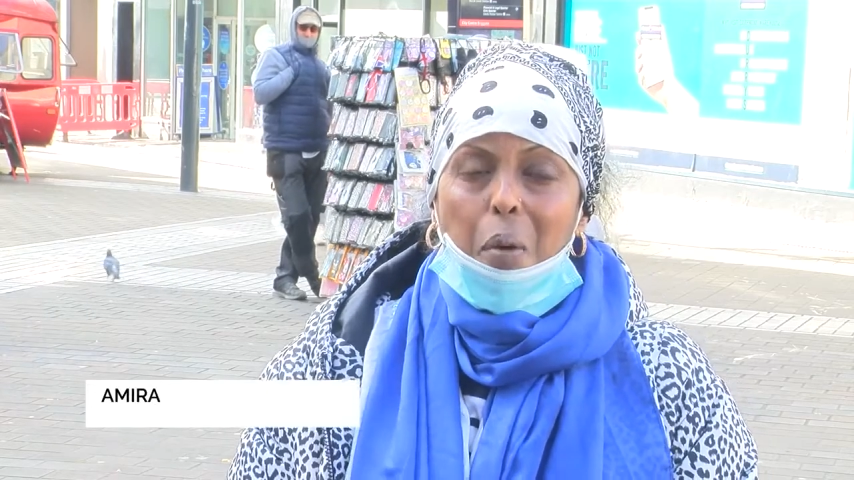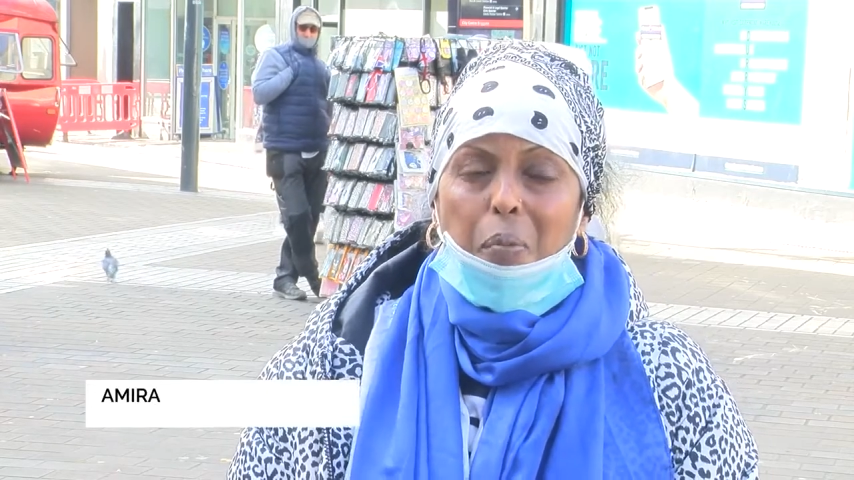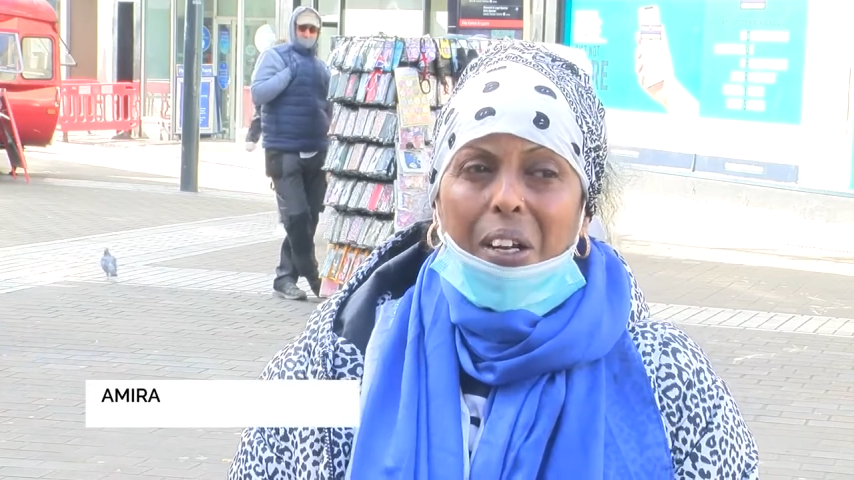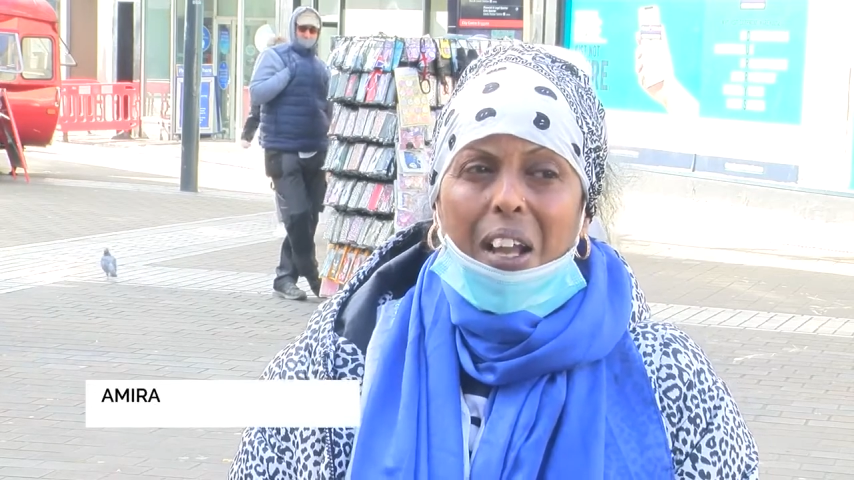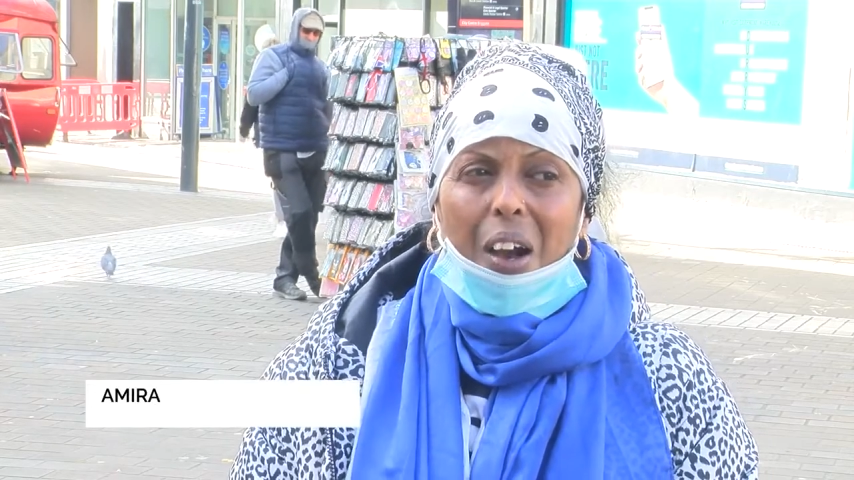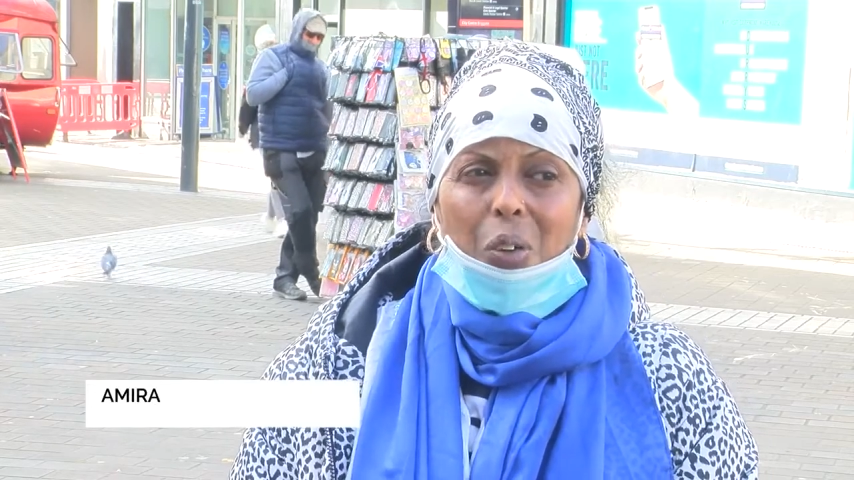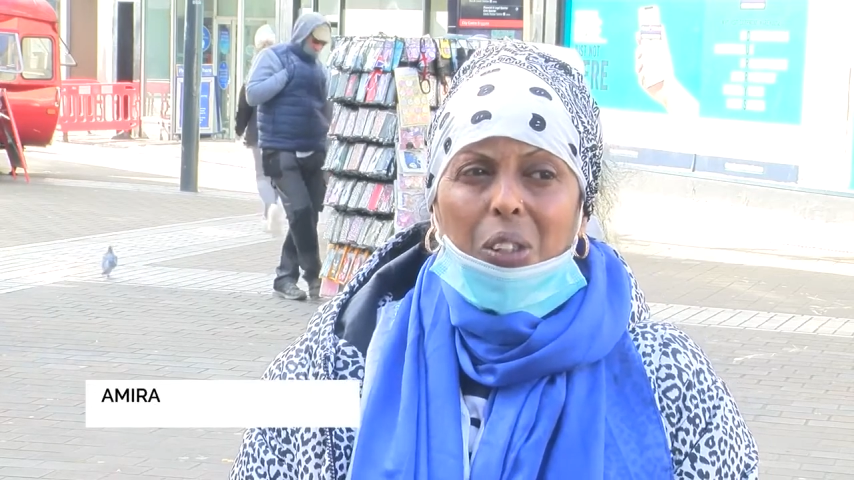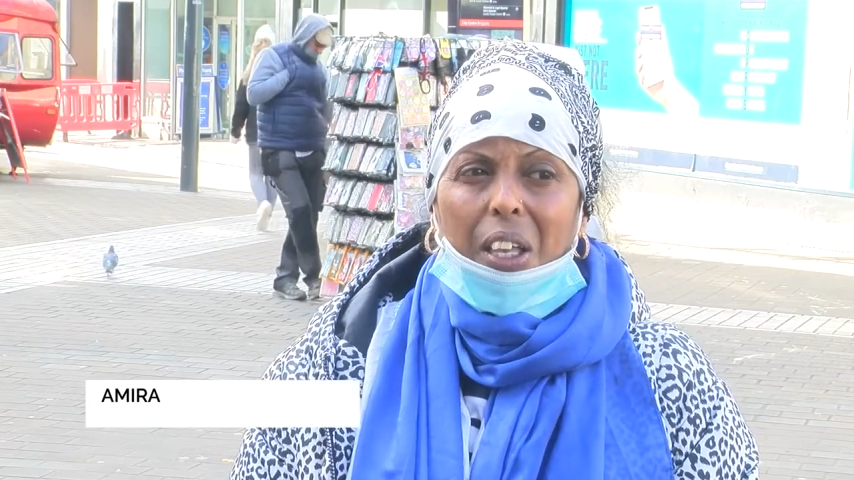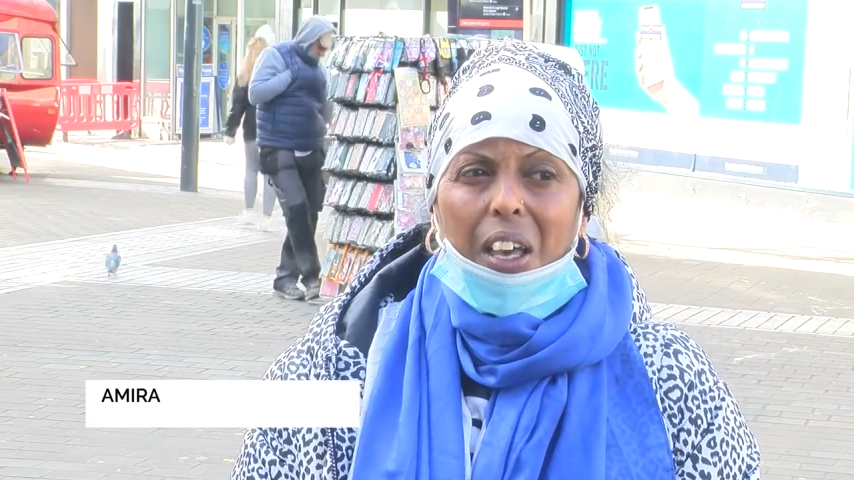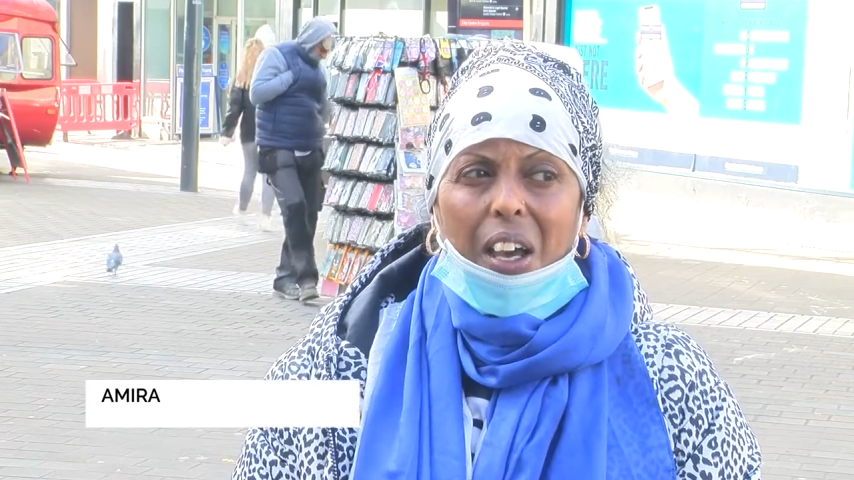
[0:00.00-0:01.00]
But now
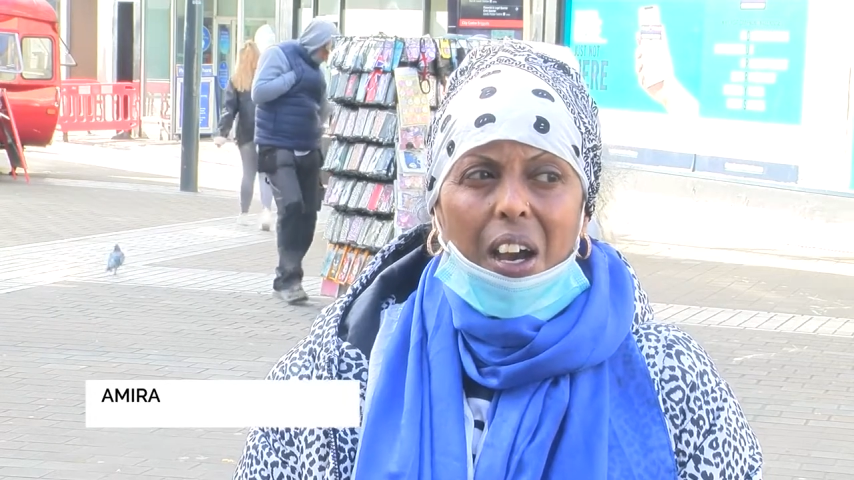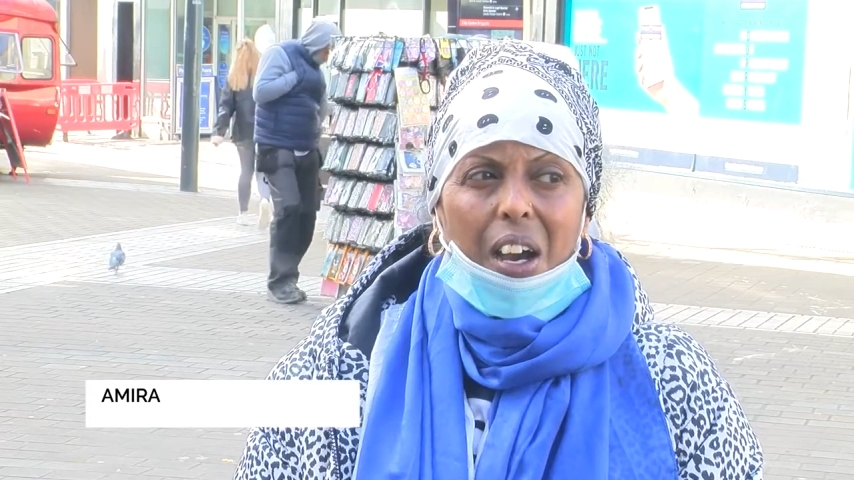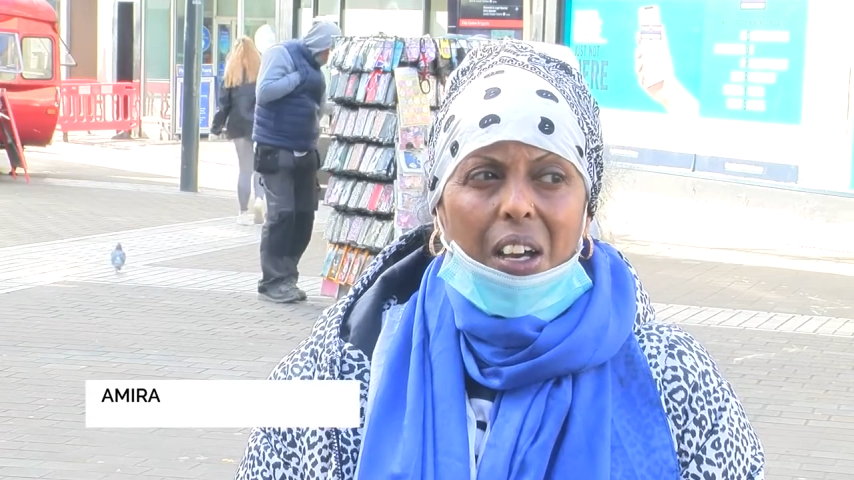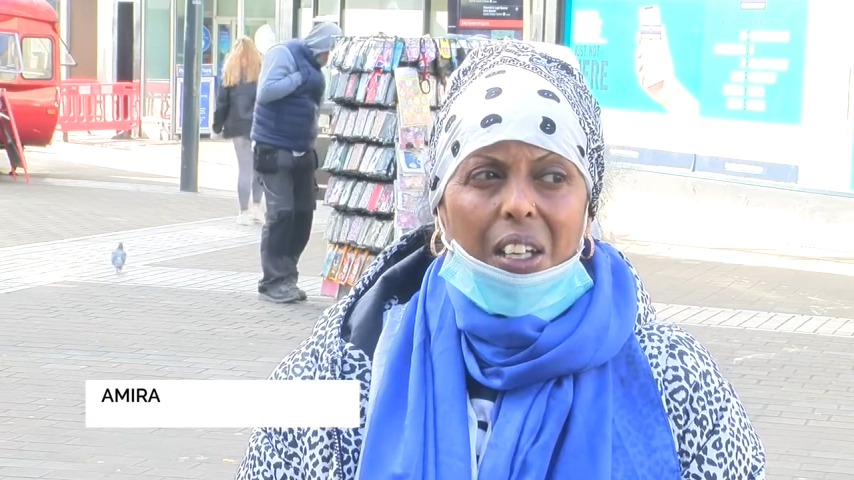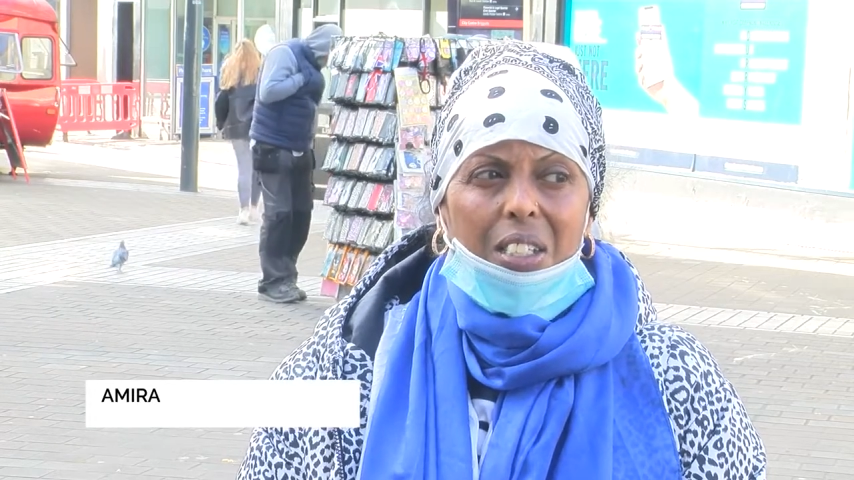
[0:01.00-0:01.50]
they are,